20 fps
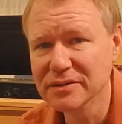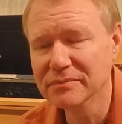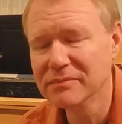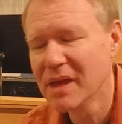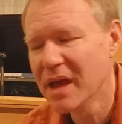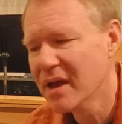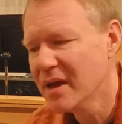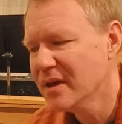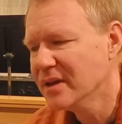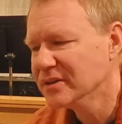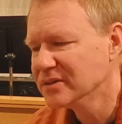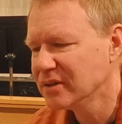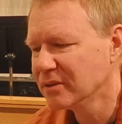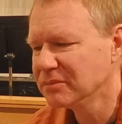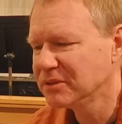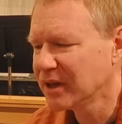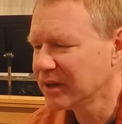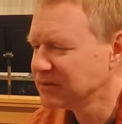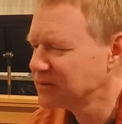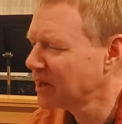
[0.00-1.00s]
And
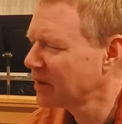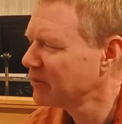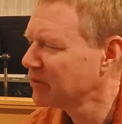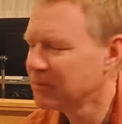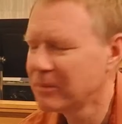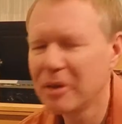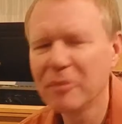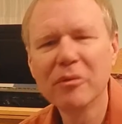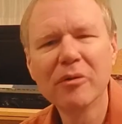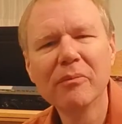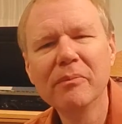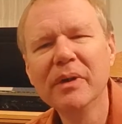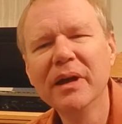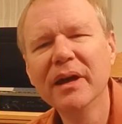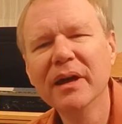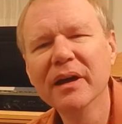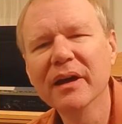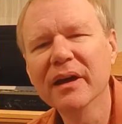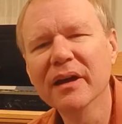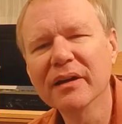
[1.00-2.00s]
sometimes I remember
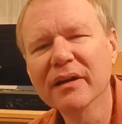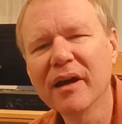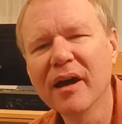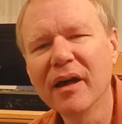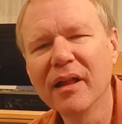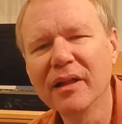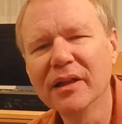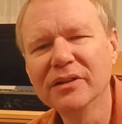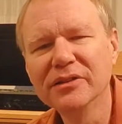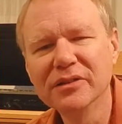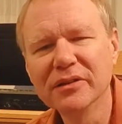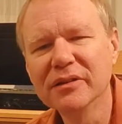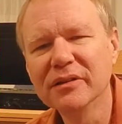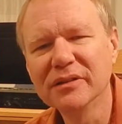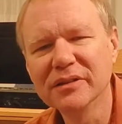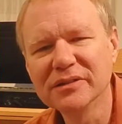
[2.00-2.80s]
being at college,